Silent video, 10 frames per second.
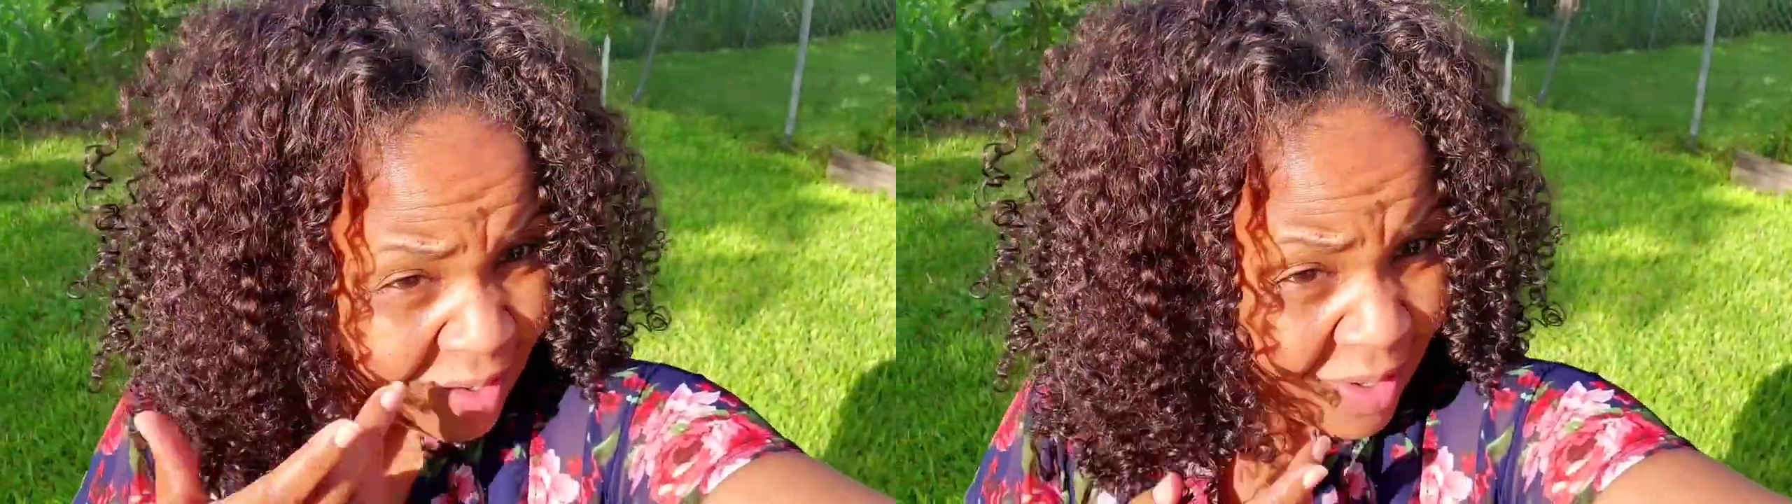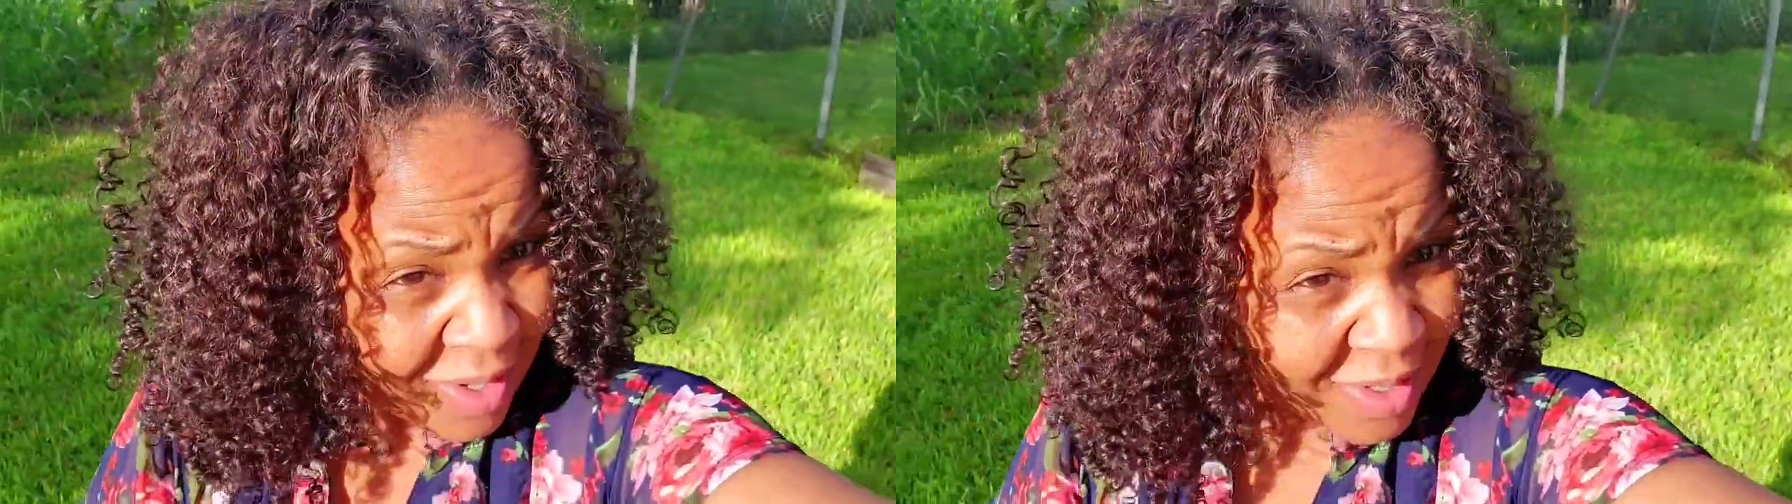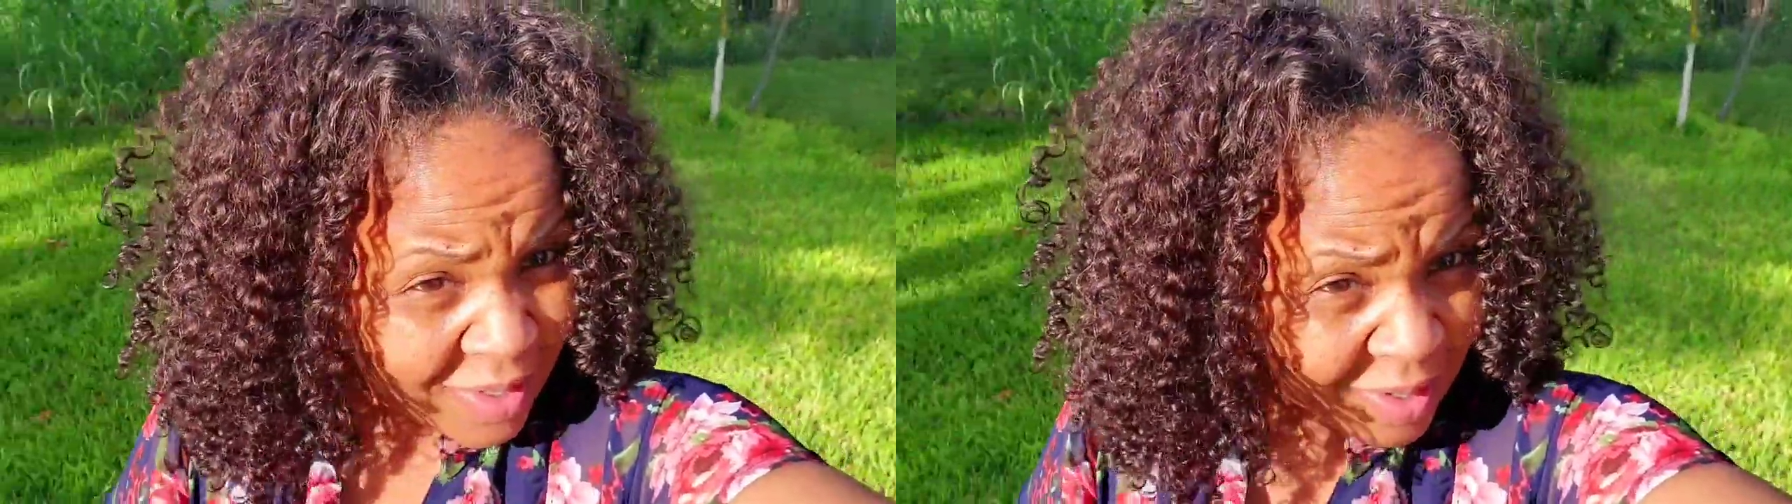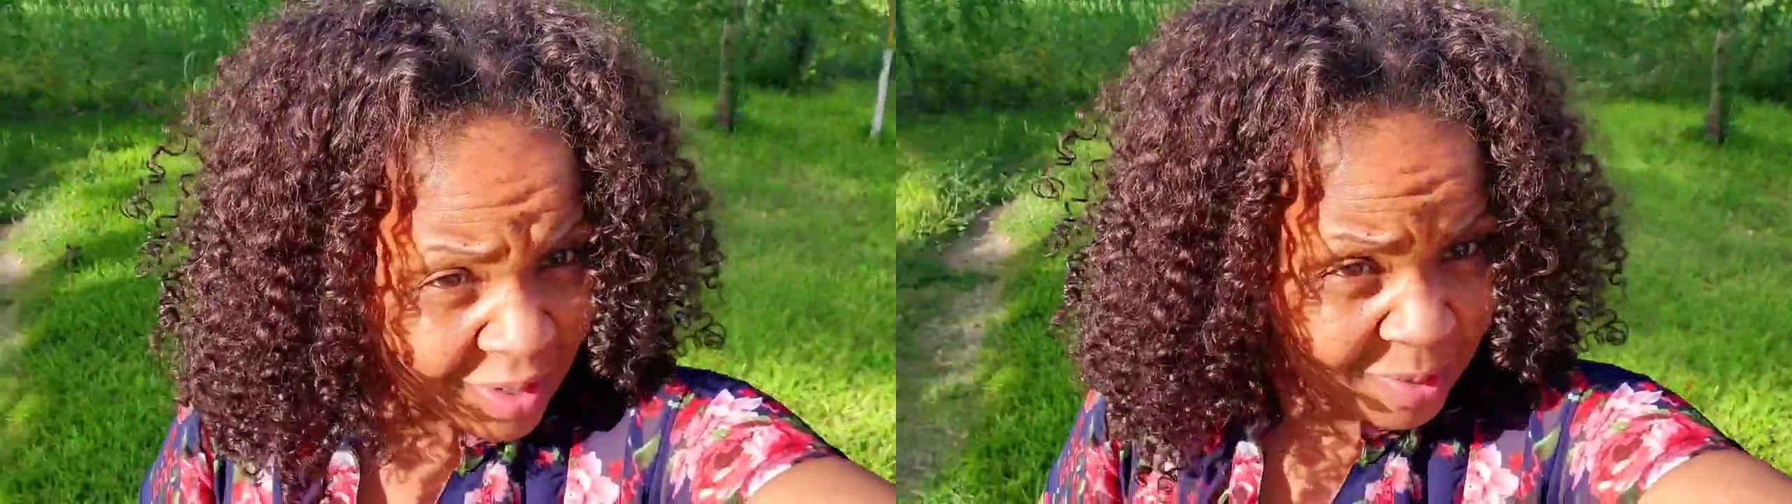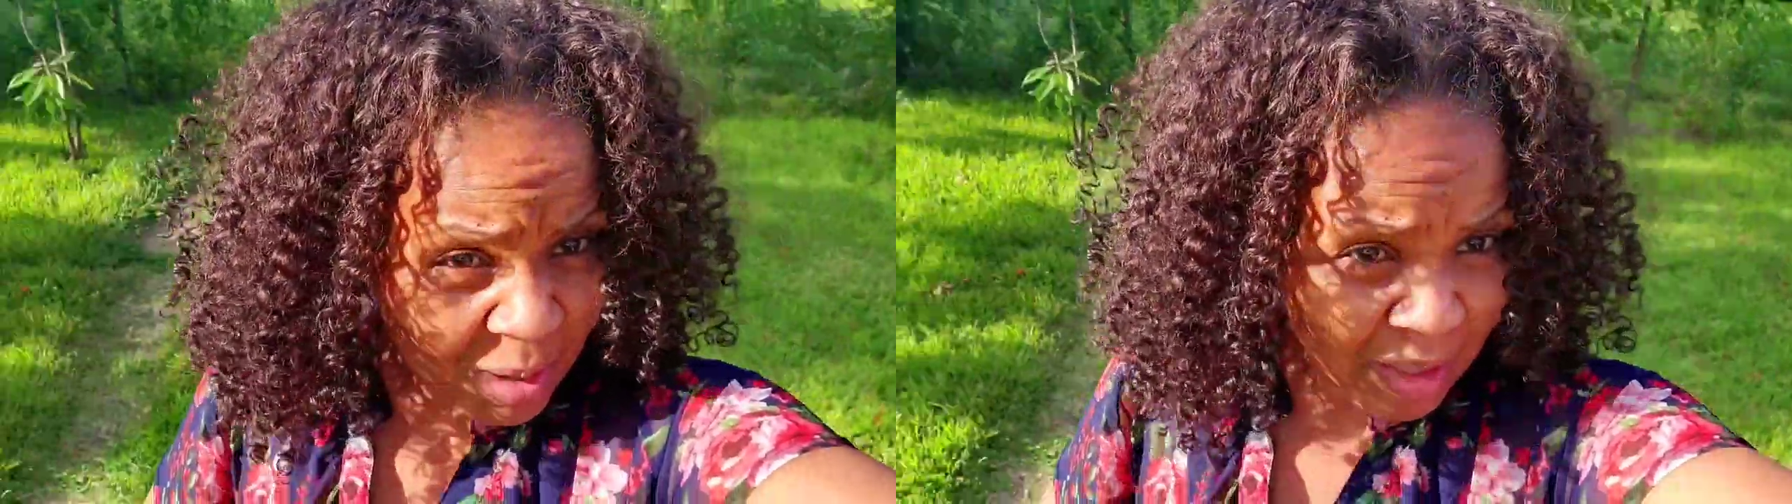And the
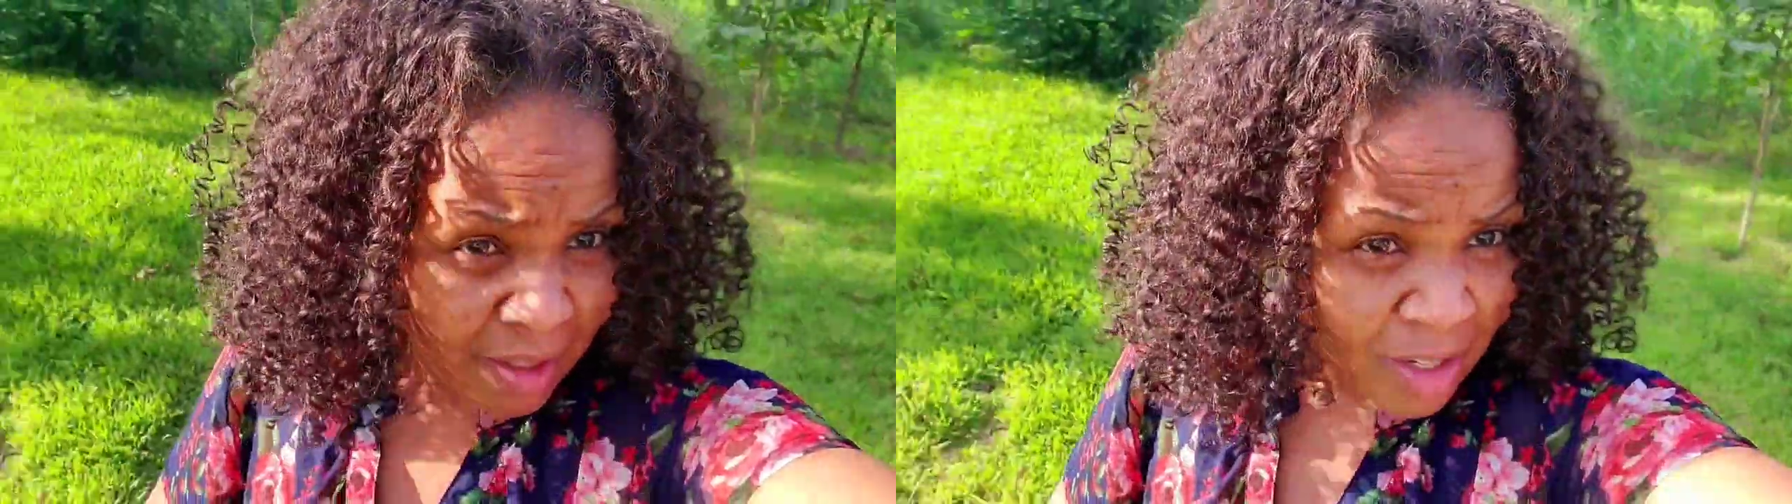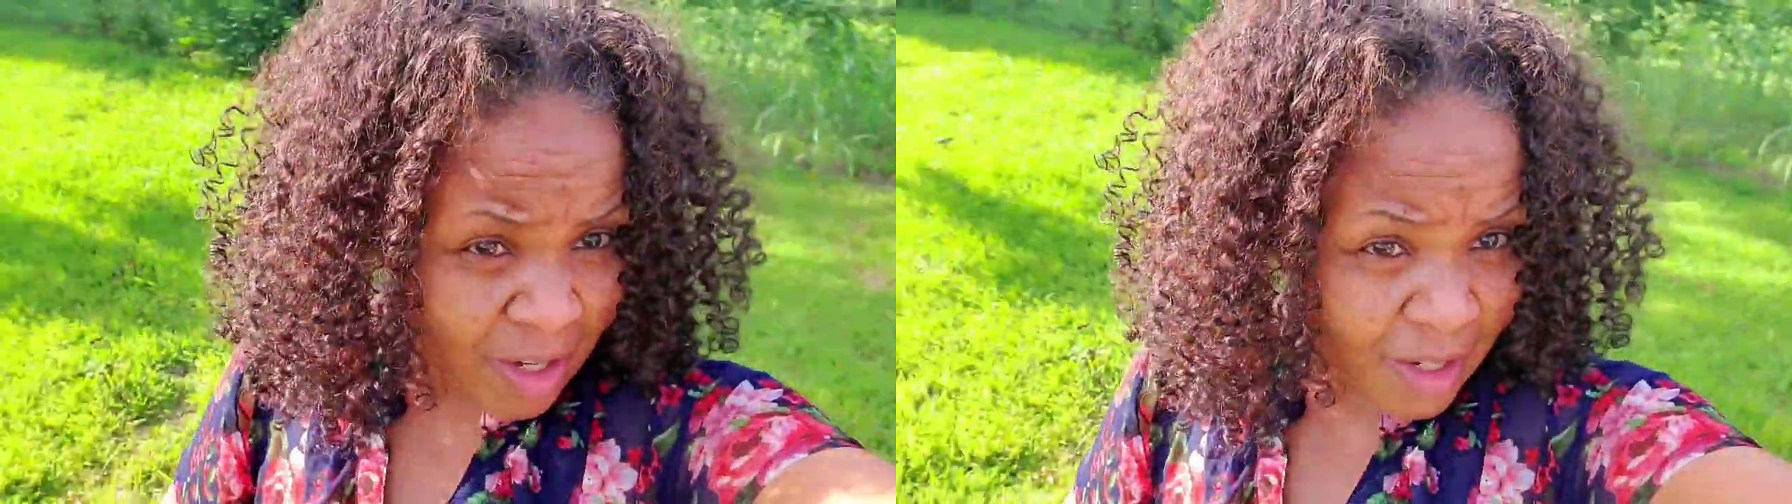sun about to try